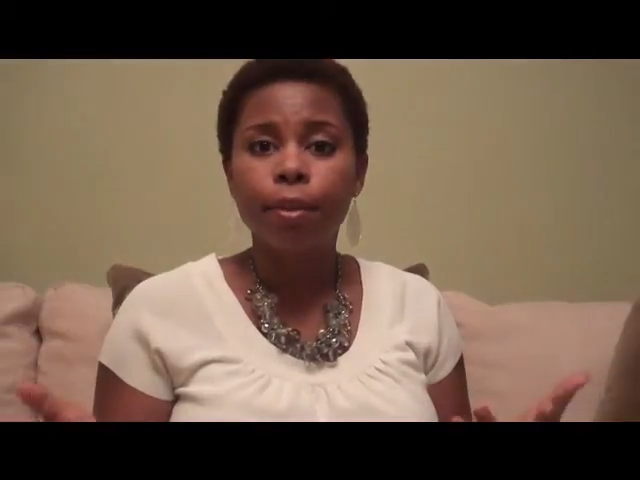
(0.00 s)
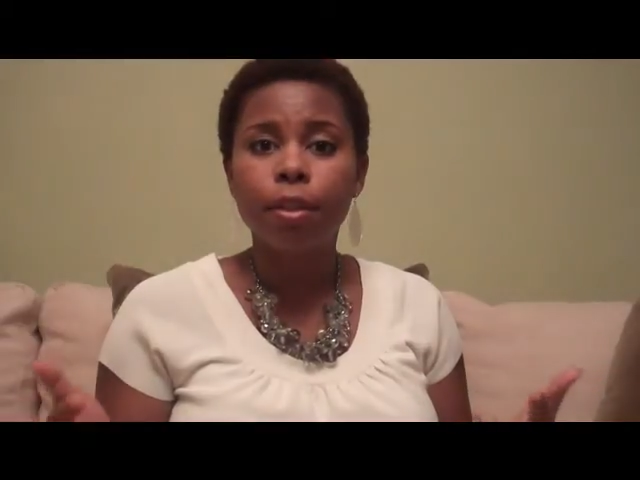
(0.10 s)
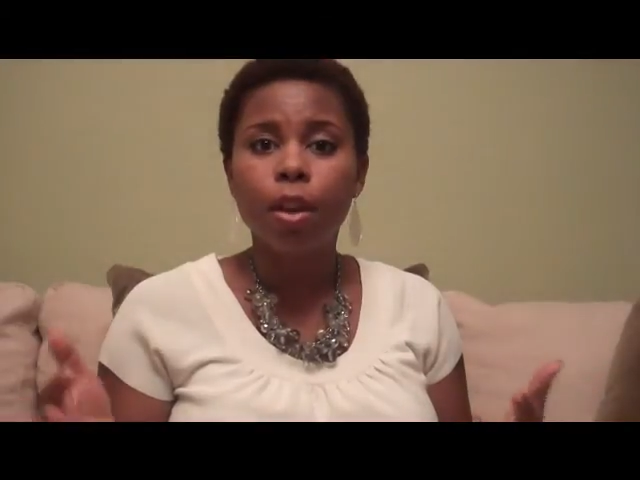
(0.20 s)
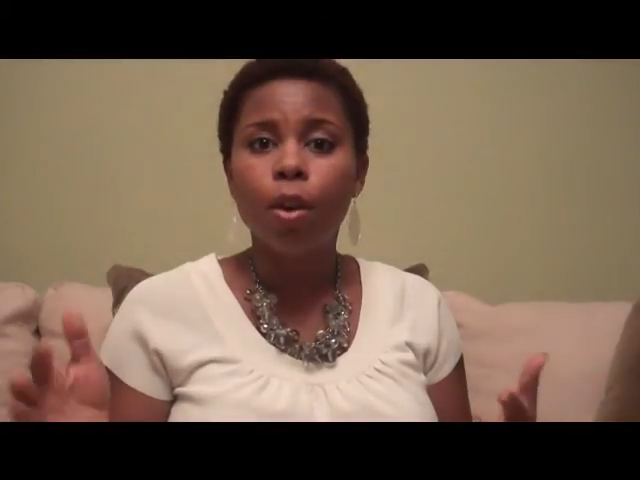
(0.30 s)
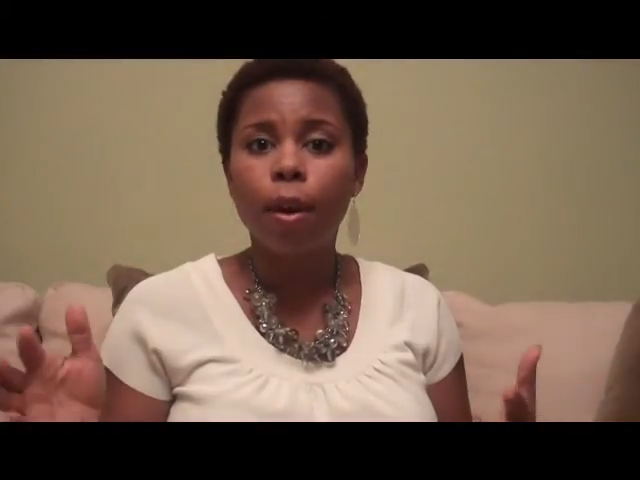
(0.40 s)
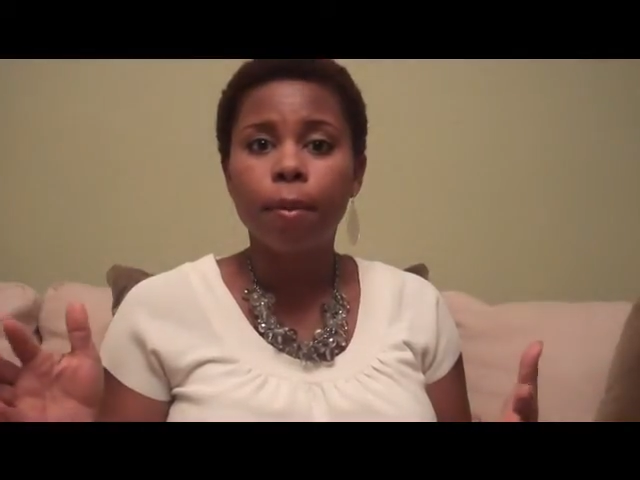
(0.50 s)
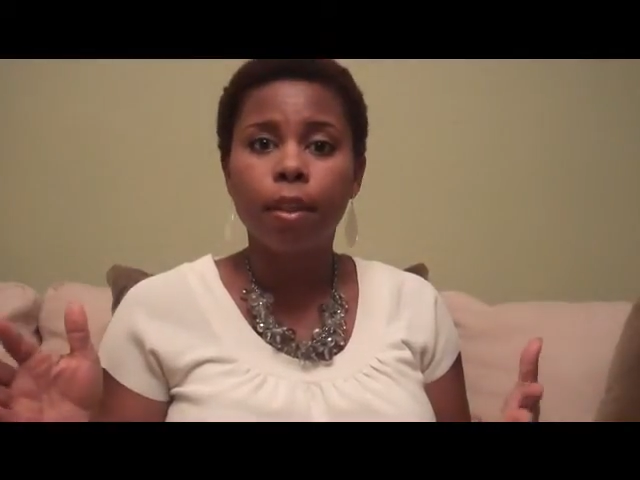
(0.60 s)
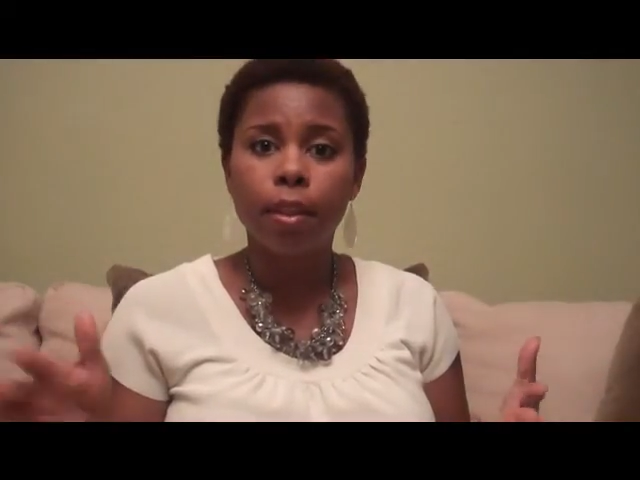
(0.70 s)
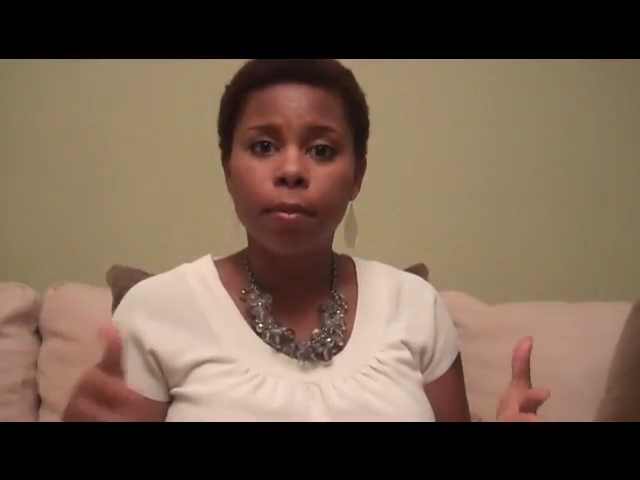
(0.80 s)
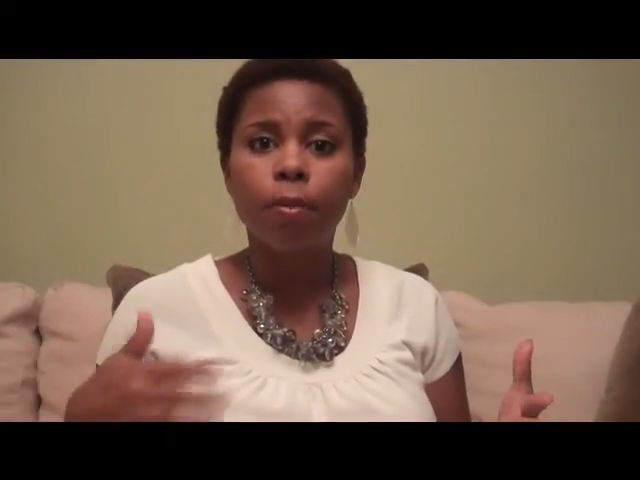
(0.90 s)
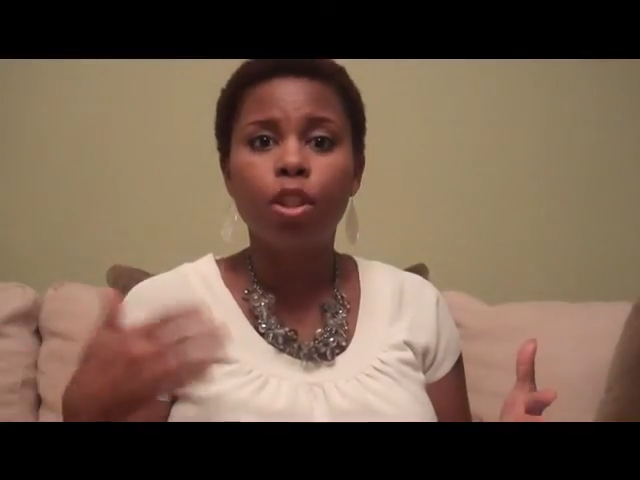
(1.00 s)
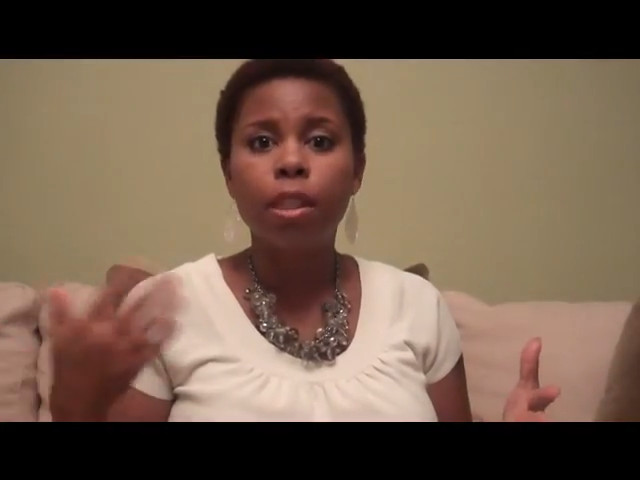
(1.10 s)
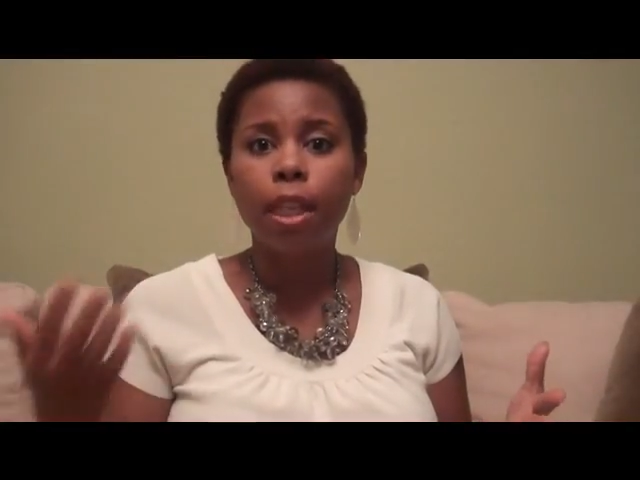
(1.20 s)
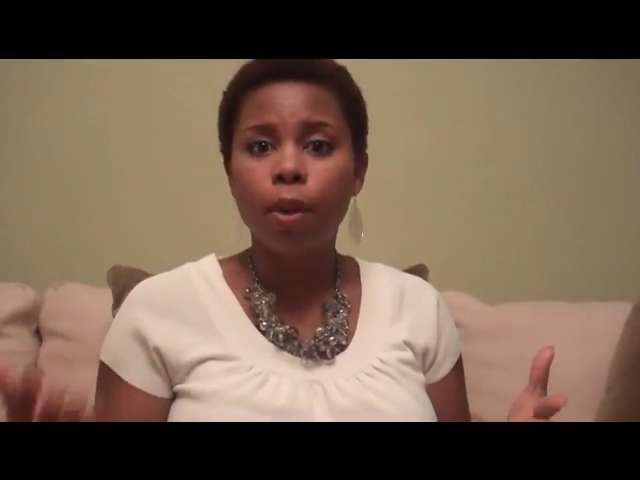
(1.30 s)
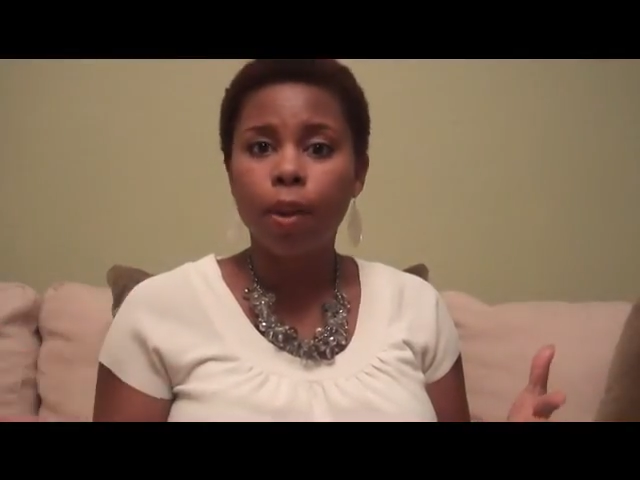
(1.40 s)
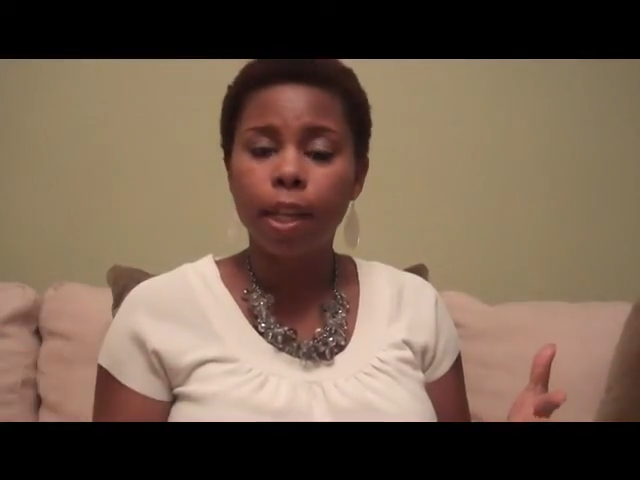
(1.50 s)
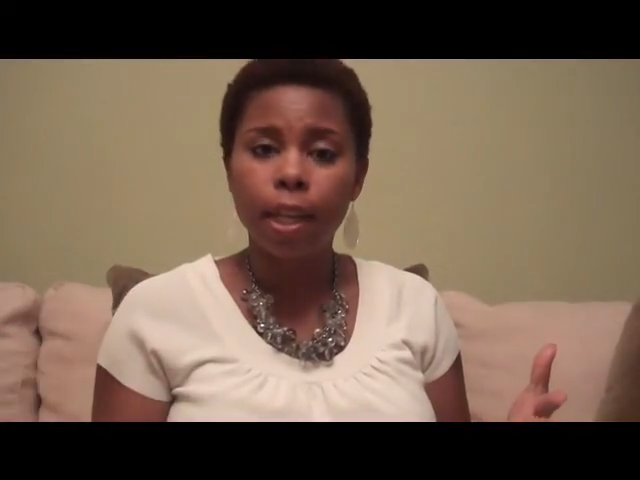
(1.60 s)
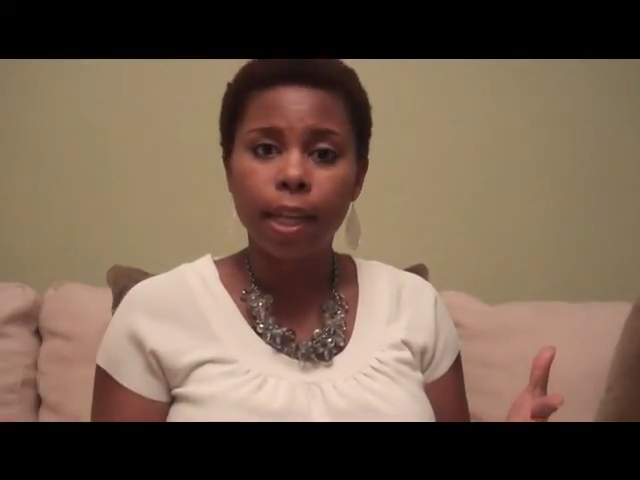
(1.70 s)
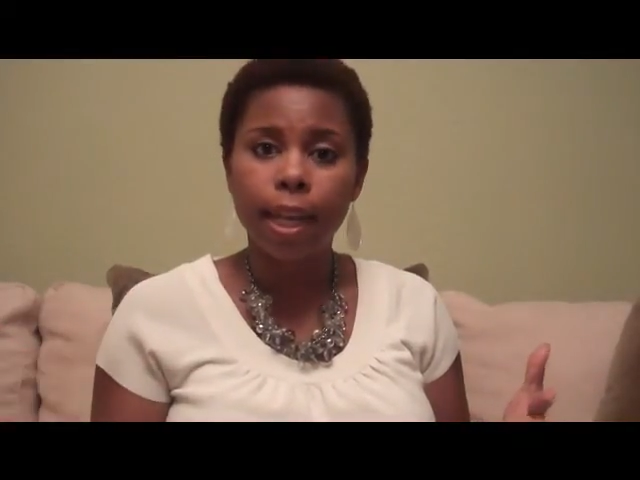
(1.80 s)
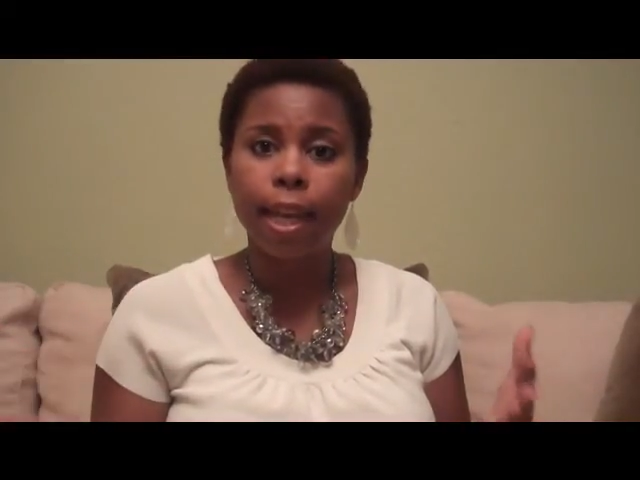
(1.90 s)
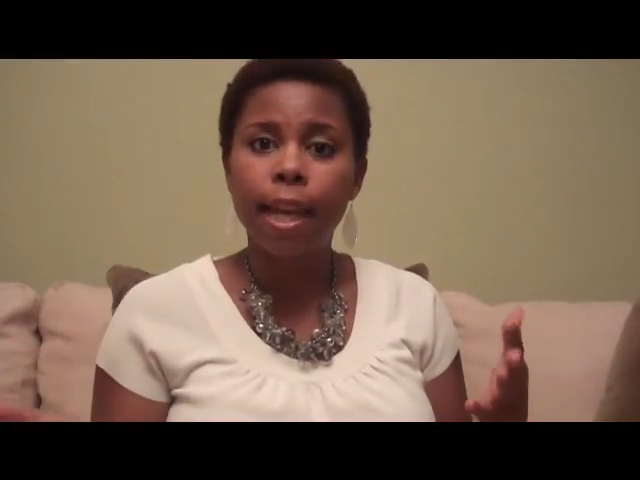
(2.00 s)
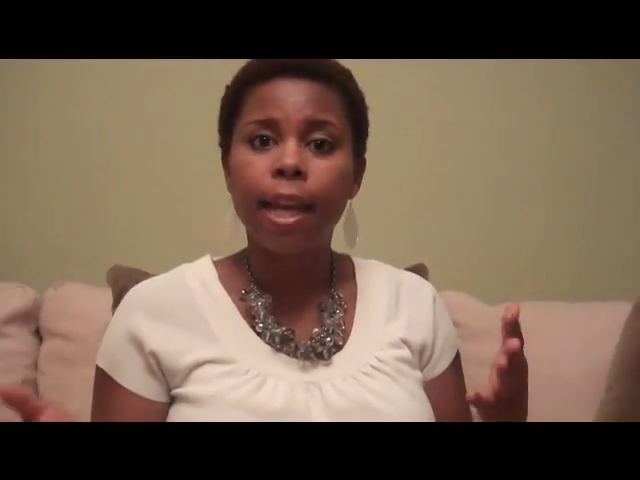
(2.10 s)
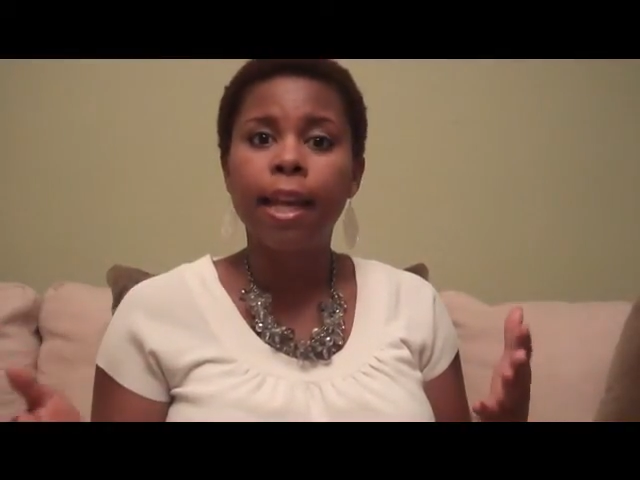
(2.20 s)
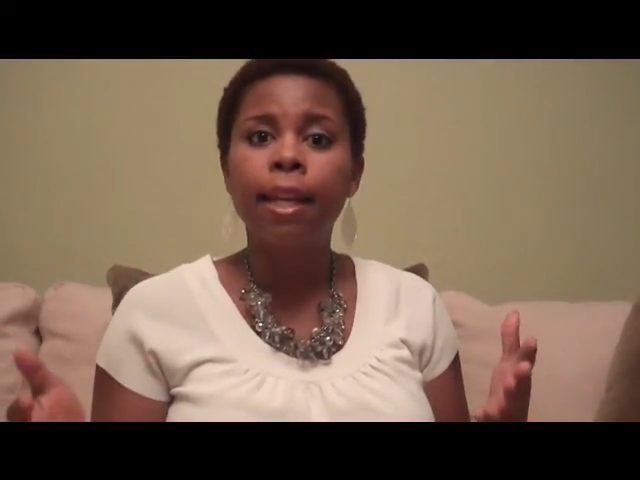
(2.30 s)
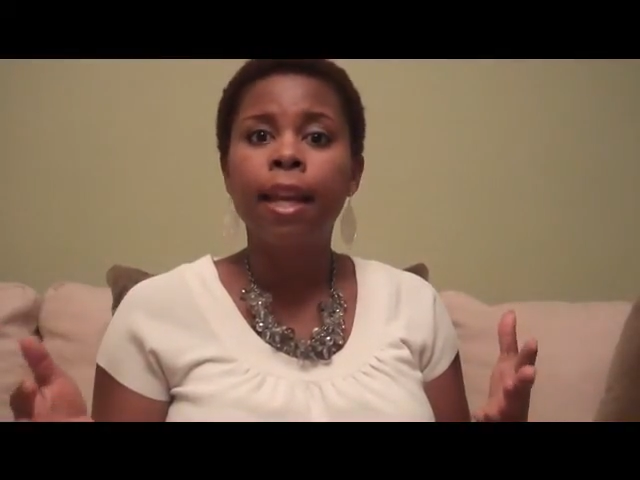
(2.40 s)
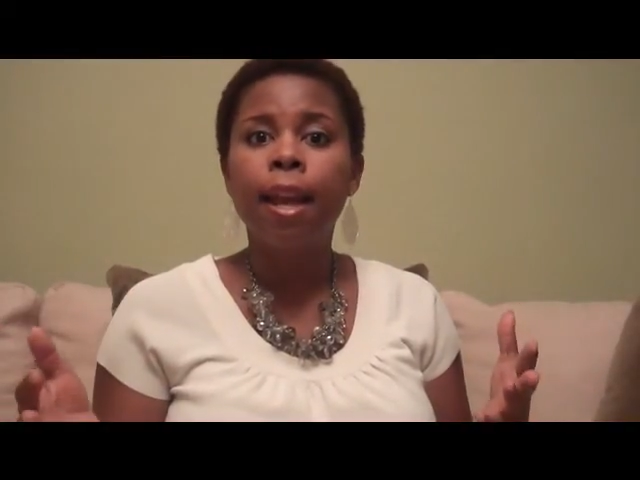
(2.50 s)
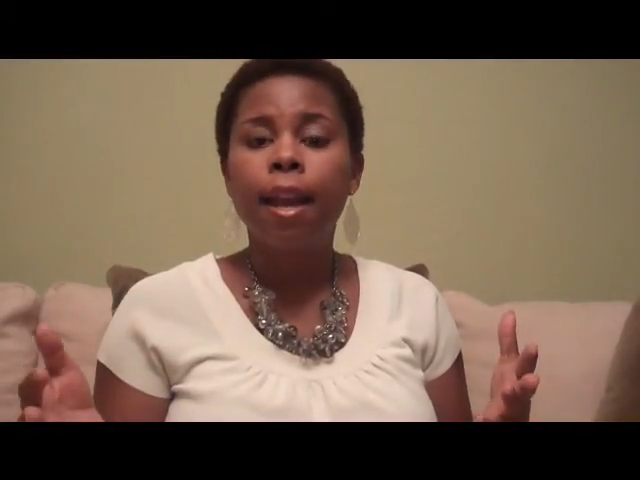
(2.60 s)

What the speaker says: So, I mean, them just hearing it again